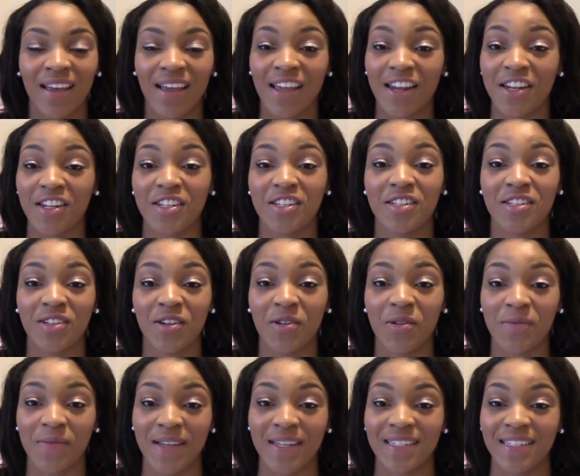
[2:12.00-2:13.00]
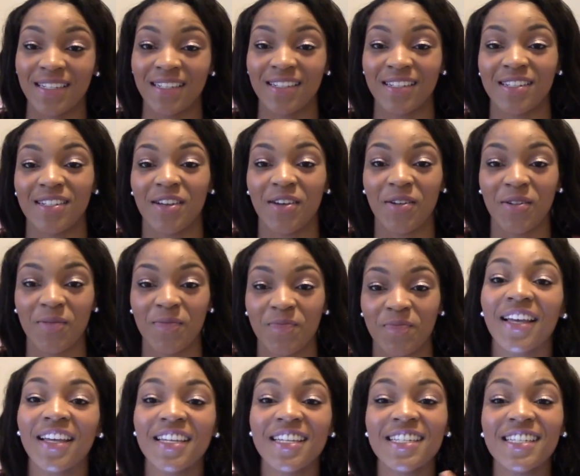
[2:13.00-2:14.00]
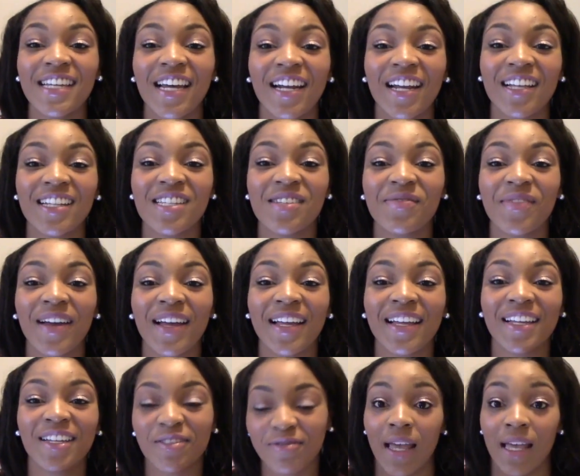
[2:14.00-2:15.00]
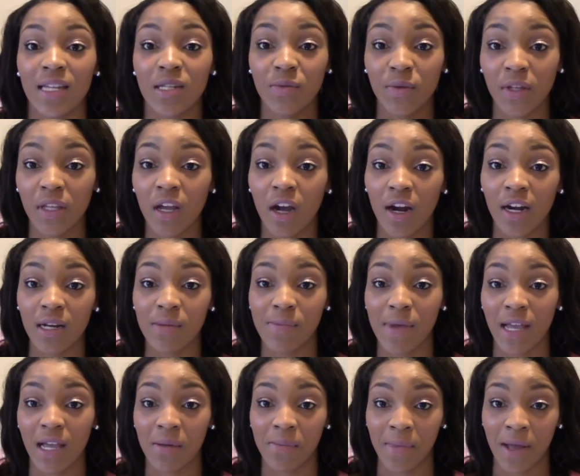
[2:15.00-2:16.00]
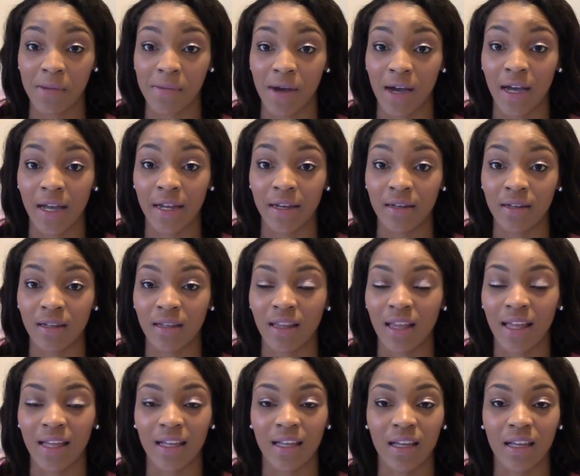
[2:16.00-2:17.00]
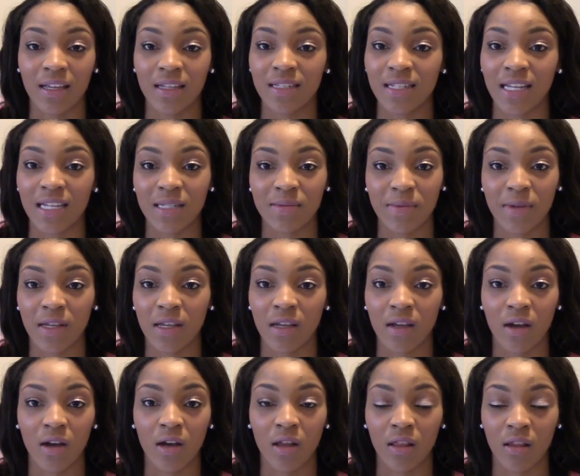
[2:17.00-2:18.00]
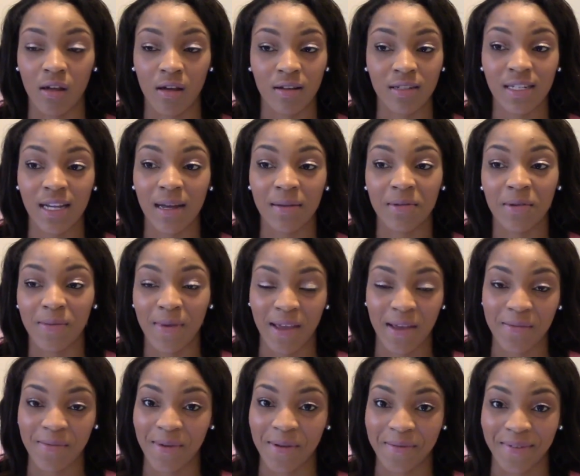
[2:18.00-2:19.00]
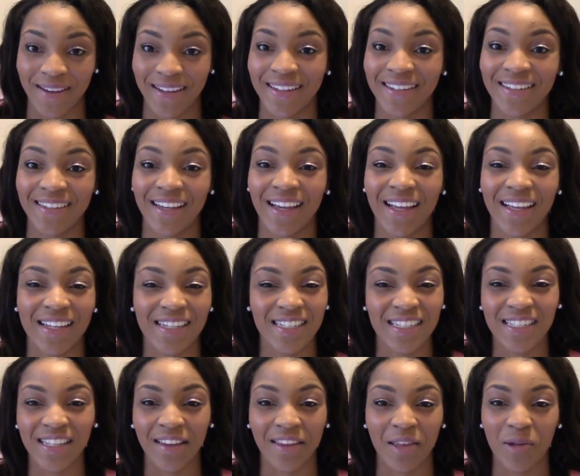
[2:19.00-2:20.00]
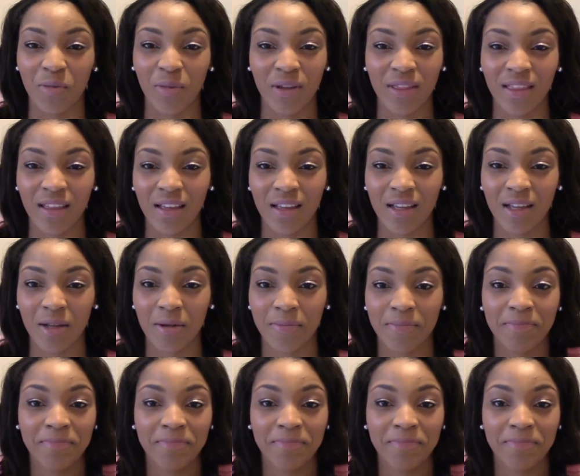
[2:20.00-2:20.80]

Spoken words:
It is so amazing, so shout out to Mike. It's really hard to make up my mind. Like, it takes me a long time to make up my mind. I guess it's a Libra thing.